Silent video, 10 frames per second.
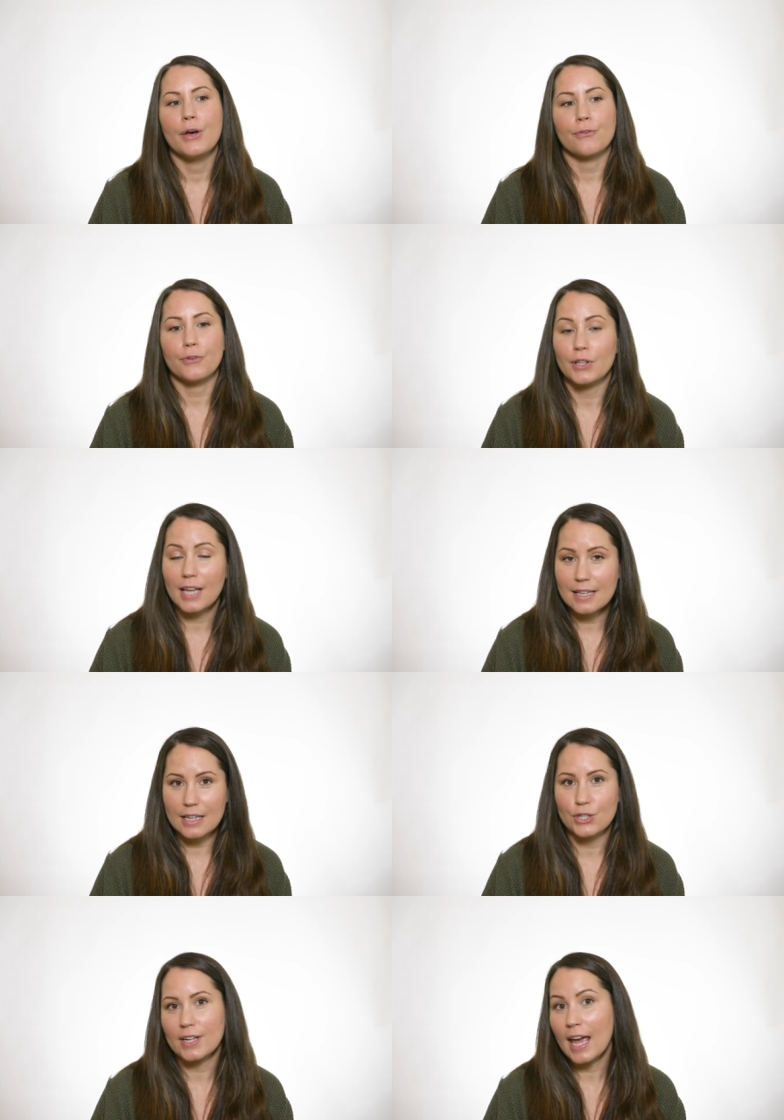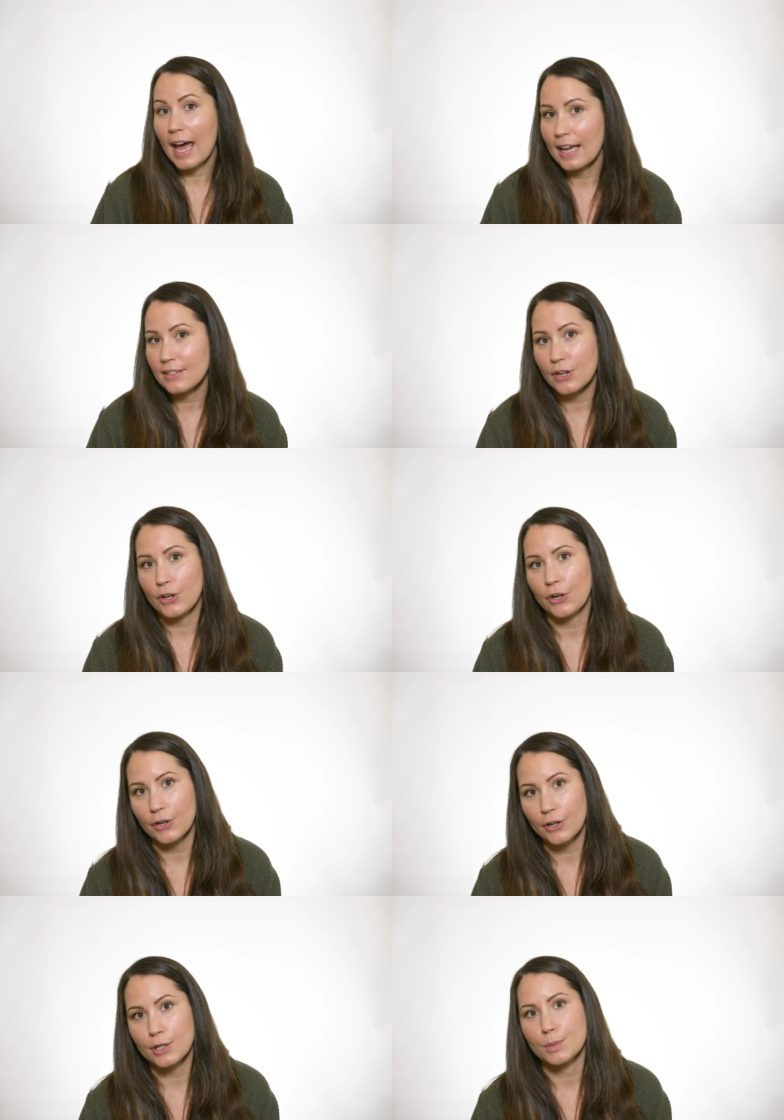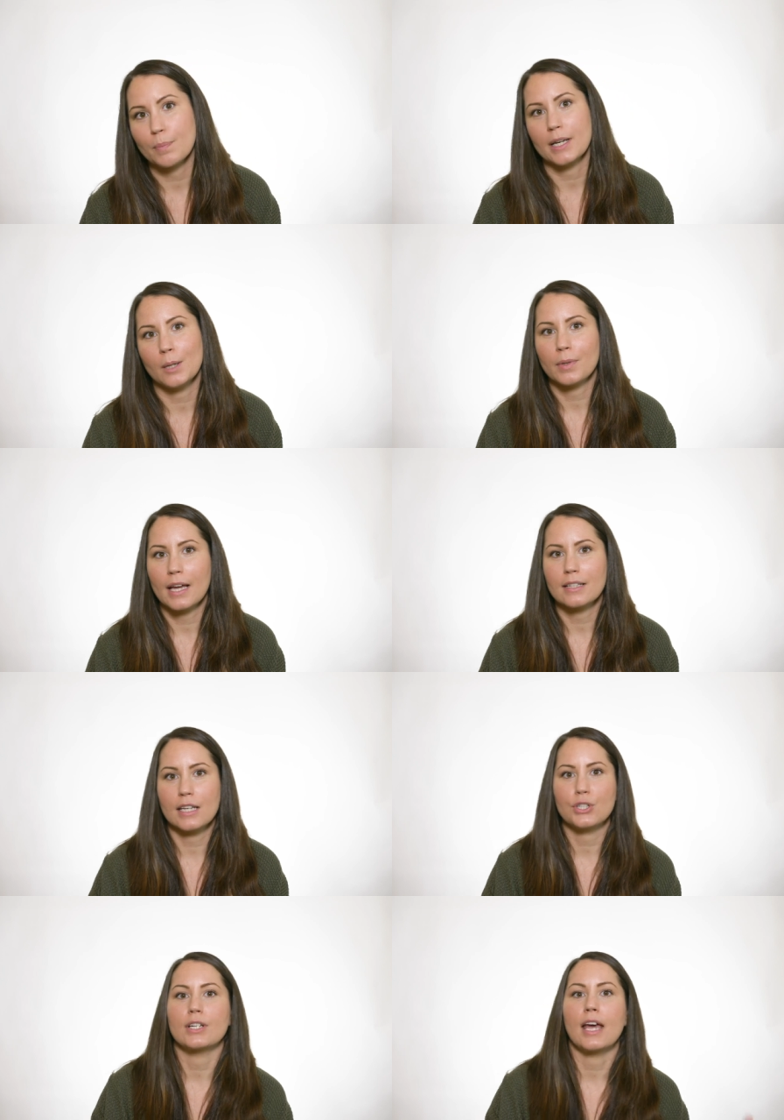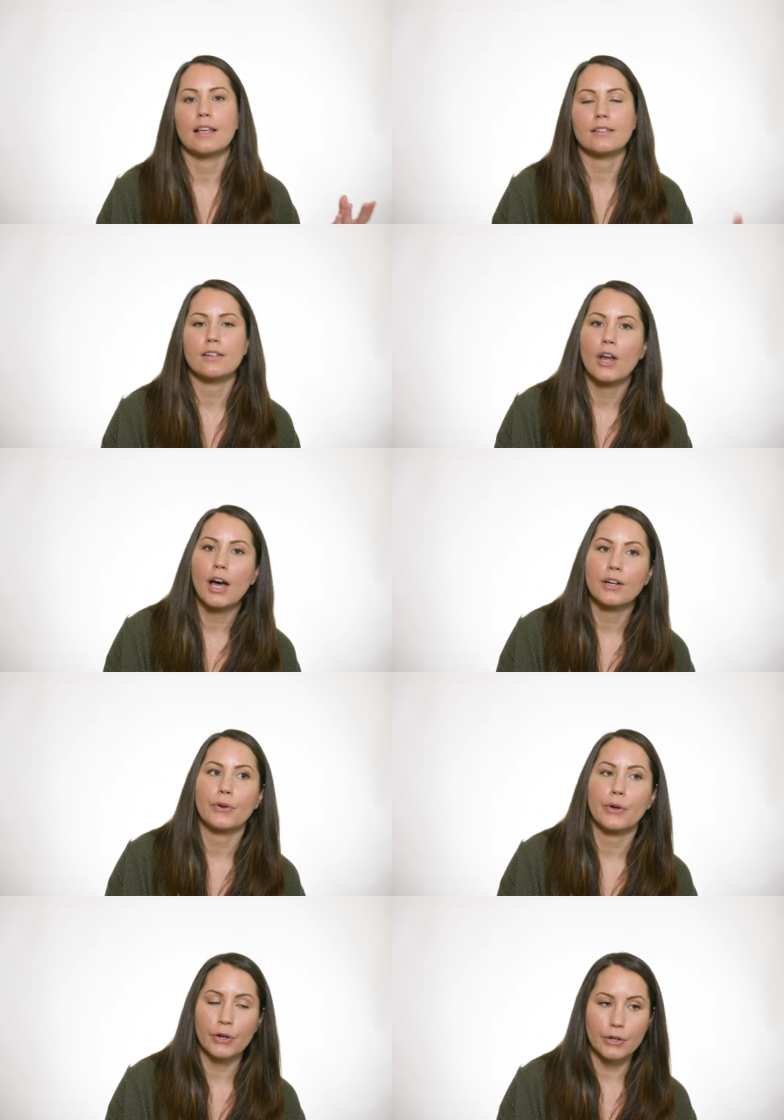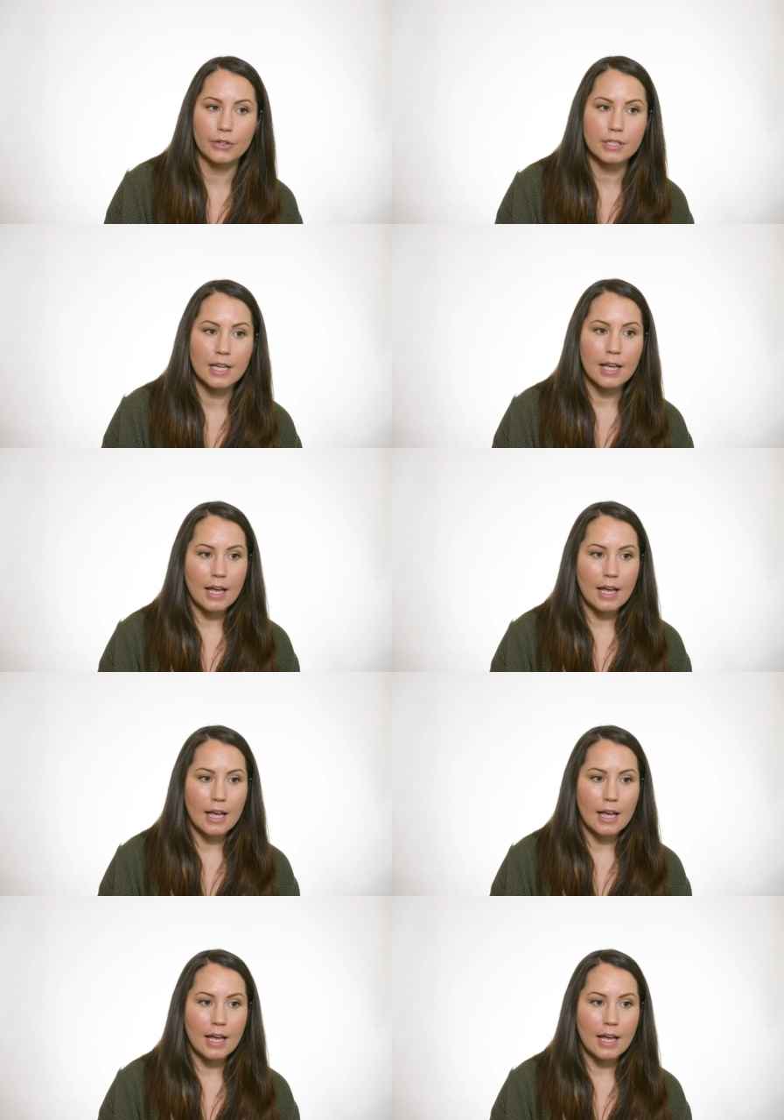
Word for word: fertilization has occurred but implantation has not occurred?